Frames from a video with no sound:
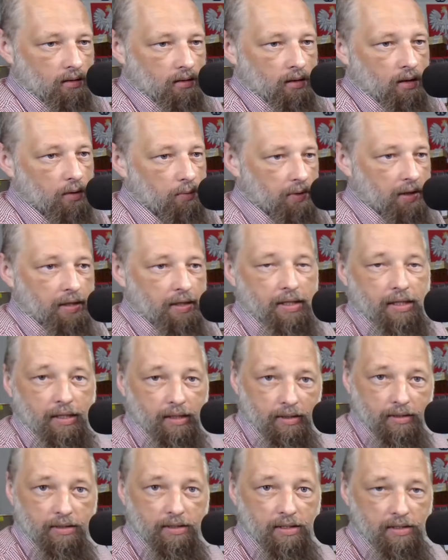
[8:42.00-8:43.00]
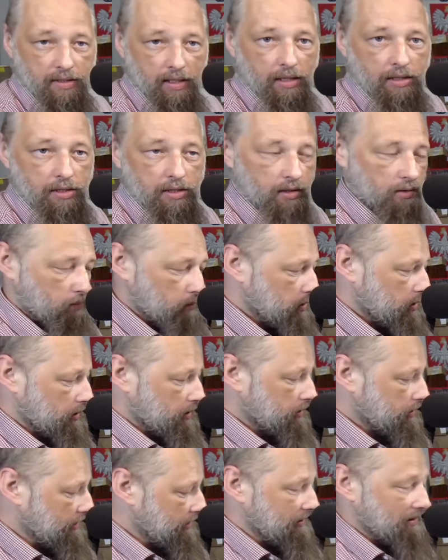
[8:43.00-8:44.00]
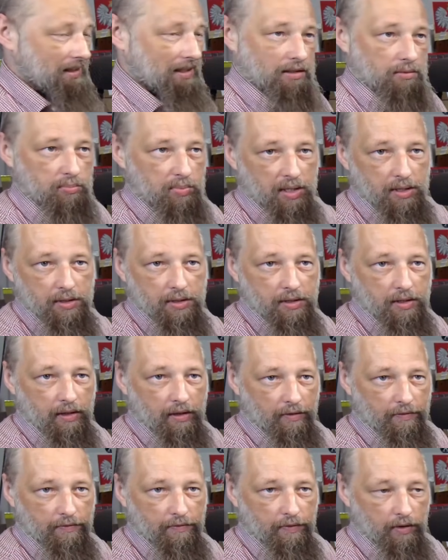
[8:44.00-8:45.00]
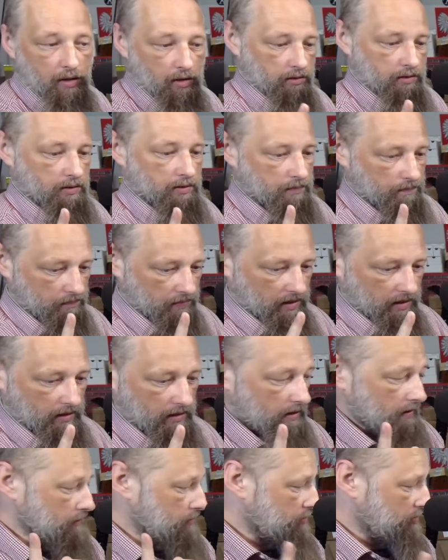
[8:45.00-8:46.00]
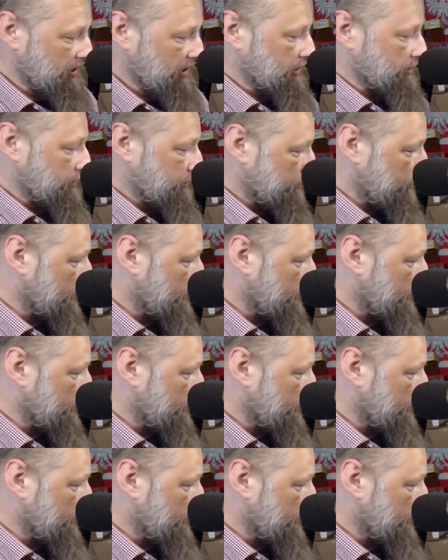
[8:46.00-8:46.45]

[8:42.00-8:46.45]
Alrighty, this actually worked a lot better than I thought. But what